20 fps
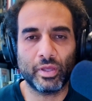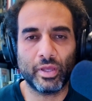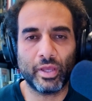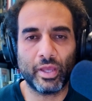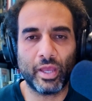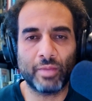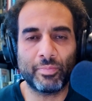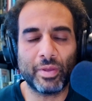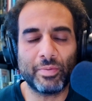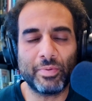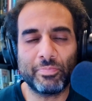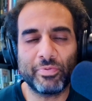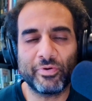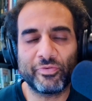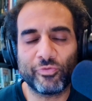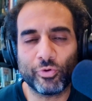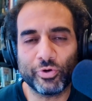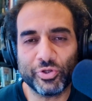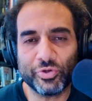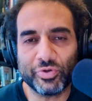And maybe
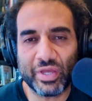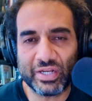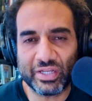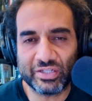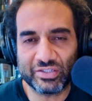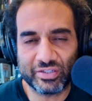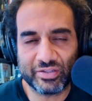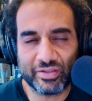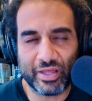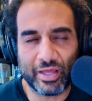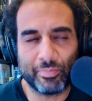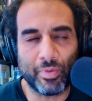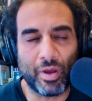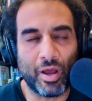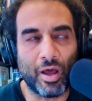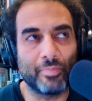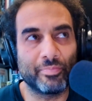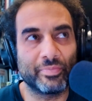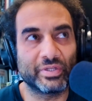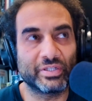before you get into that,
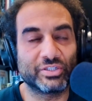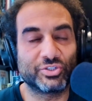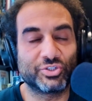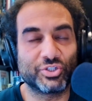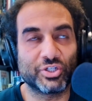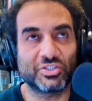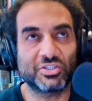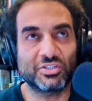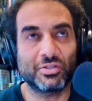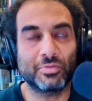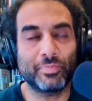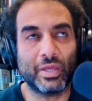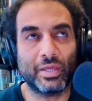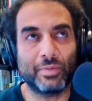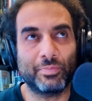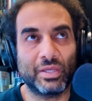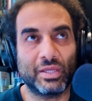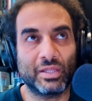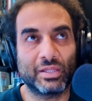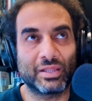Muhammad, just to
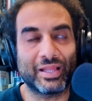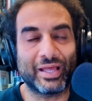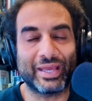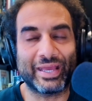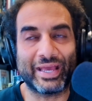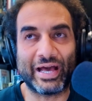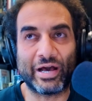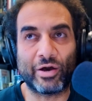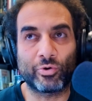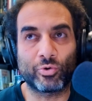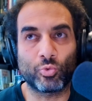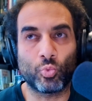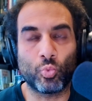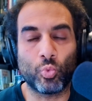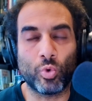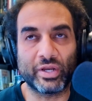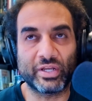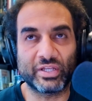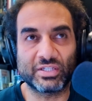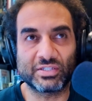maybe lay out
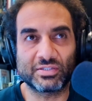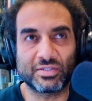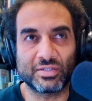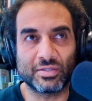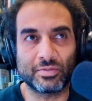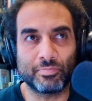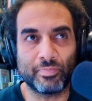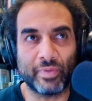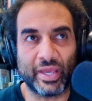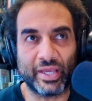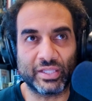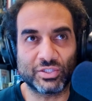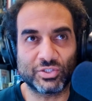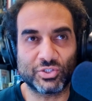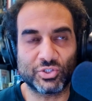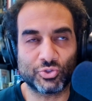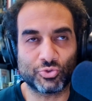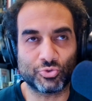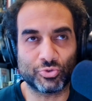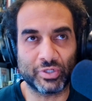what is the
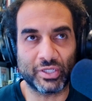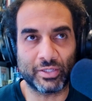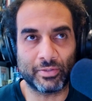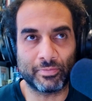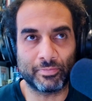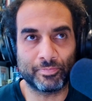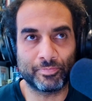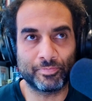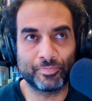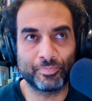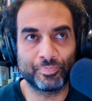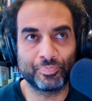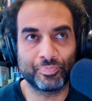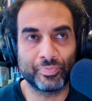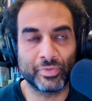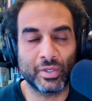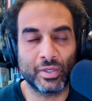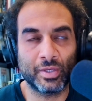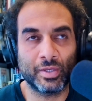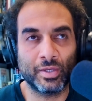mainstream
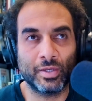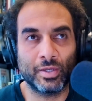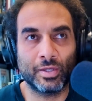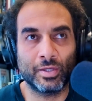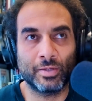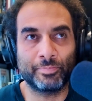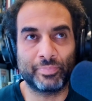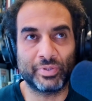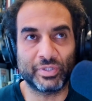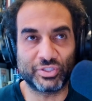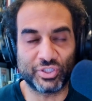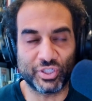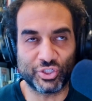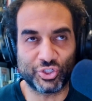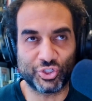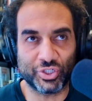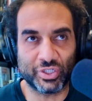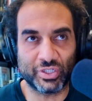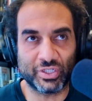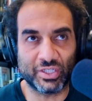
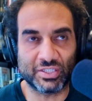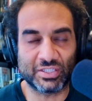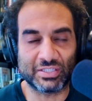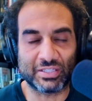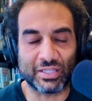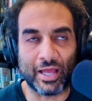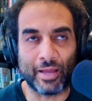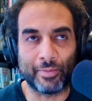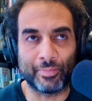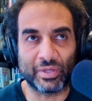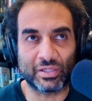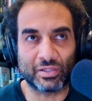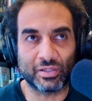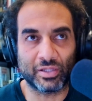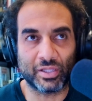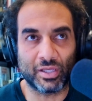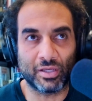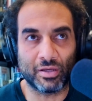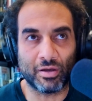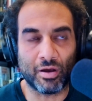position
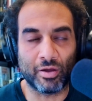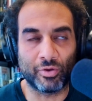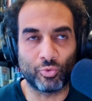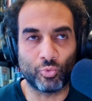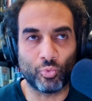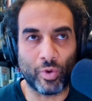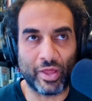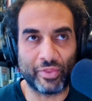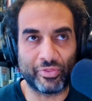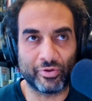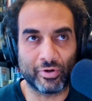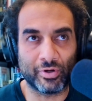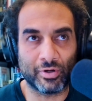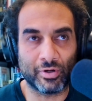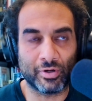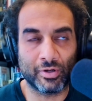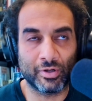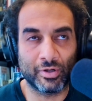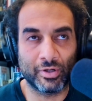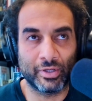Islamically on
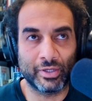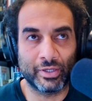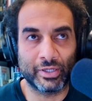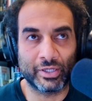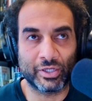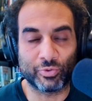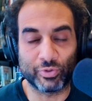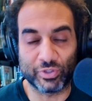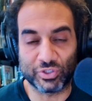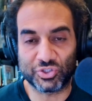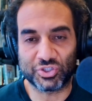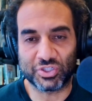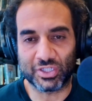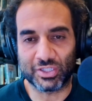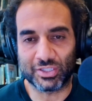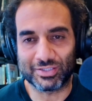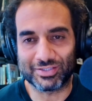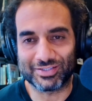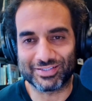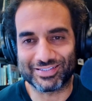whether
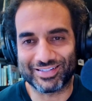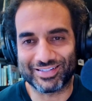Christians